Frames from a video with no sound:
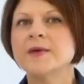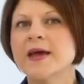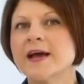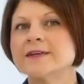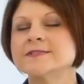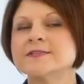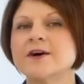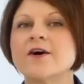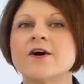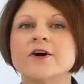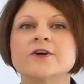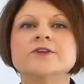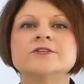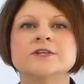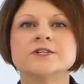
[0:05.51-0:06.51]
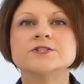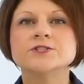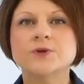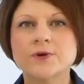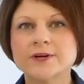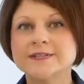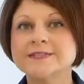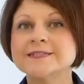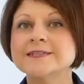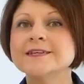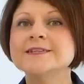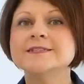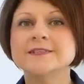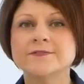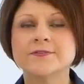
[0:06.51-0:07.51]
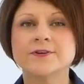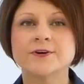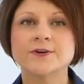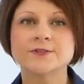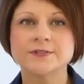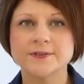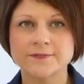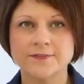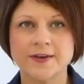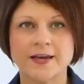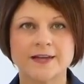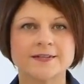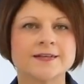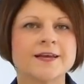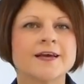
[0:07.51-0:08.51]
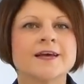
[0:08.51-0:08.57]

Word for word: Pants are notoriously difficult to fit.